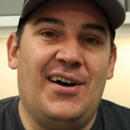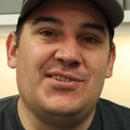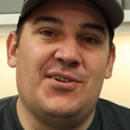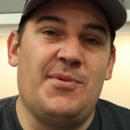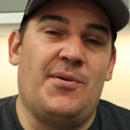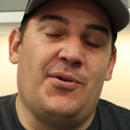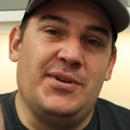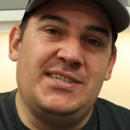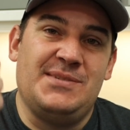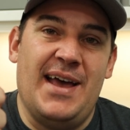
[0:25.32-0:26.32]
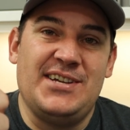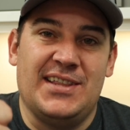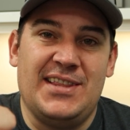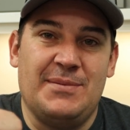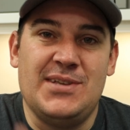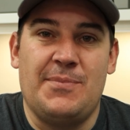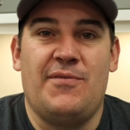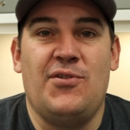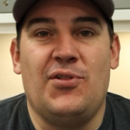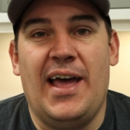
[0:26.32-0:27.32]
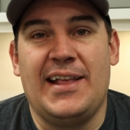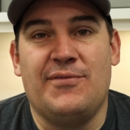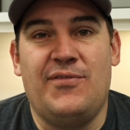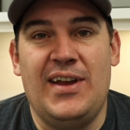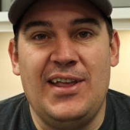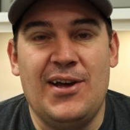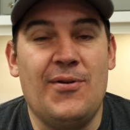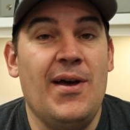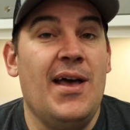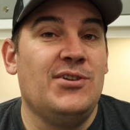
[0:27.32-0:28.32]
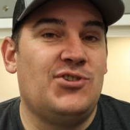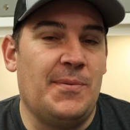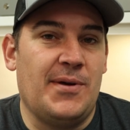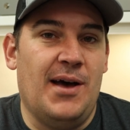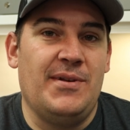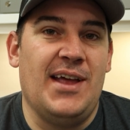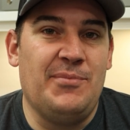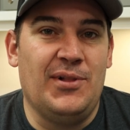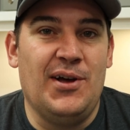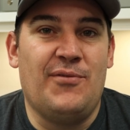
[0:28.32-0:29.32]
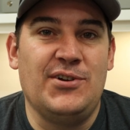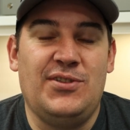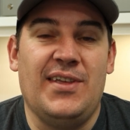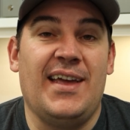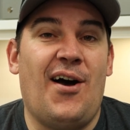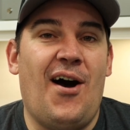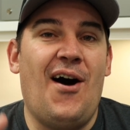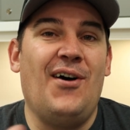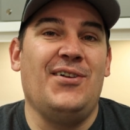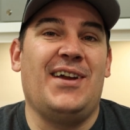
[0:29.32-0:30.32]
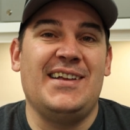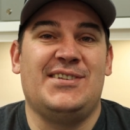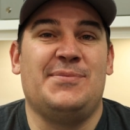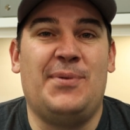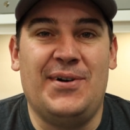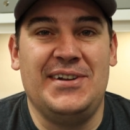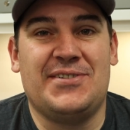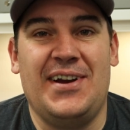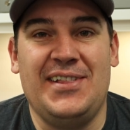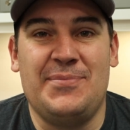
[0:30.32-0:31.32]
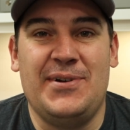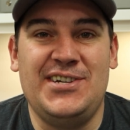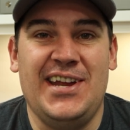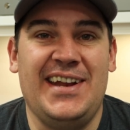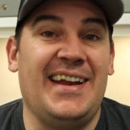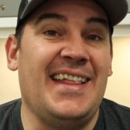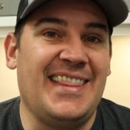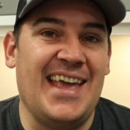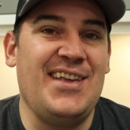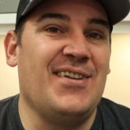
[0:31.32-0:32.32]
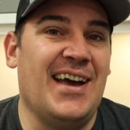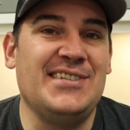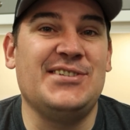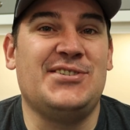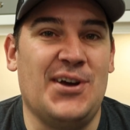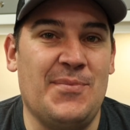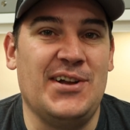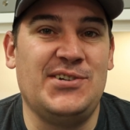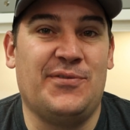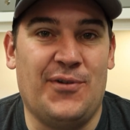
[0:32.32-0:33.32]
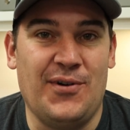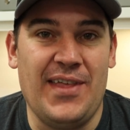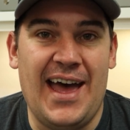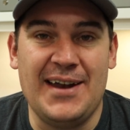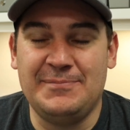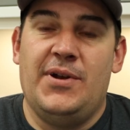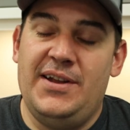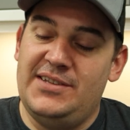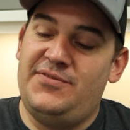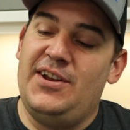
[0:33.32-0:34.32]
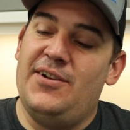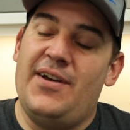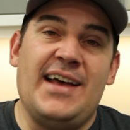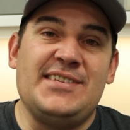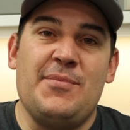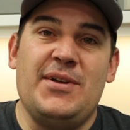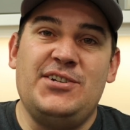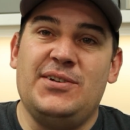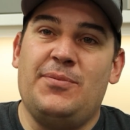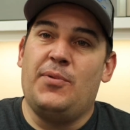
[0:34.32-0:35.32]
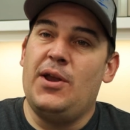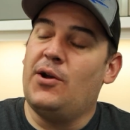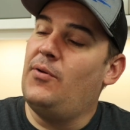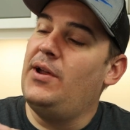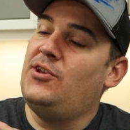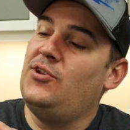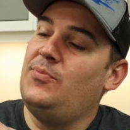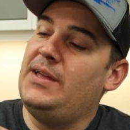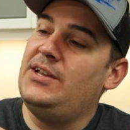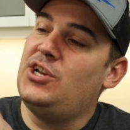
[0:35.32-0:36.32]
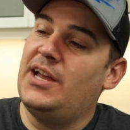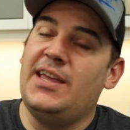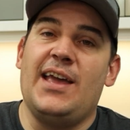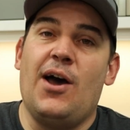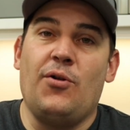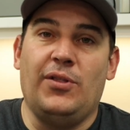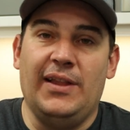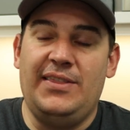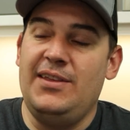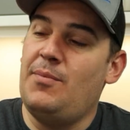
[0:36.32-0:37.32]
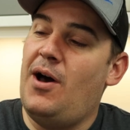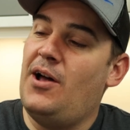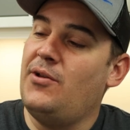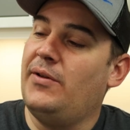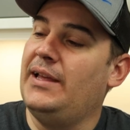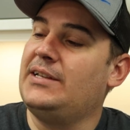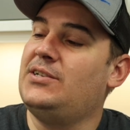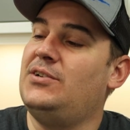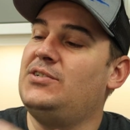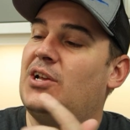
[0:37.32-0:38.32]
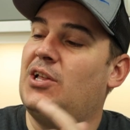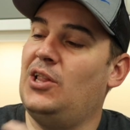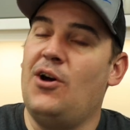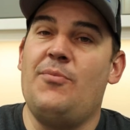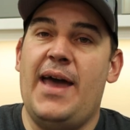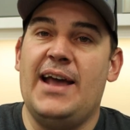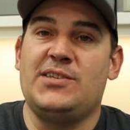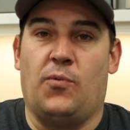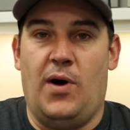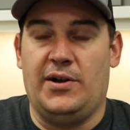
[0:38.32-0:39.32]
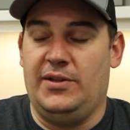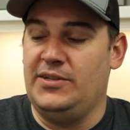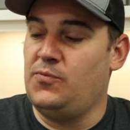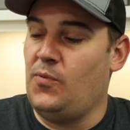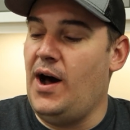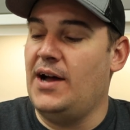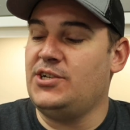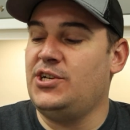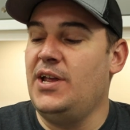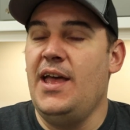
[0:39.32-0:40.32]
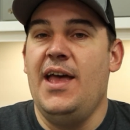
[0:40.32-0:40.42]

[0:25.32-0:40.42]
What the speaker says: Also remember to always smash that thumbs up if you like the video. Drop a comment down below of what you think. All of you guys' support is greatly appreciated and thank you guys so much for that. But in this video, as I mentioned, we are going to be checking out Lithium Auto Elixirs Glow Maxx Waterless Wash.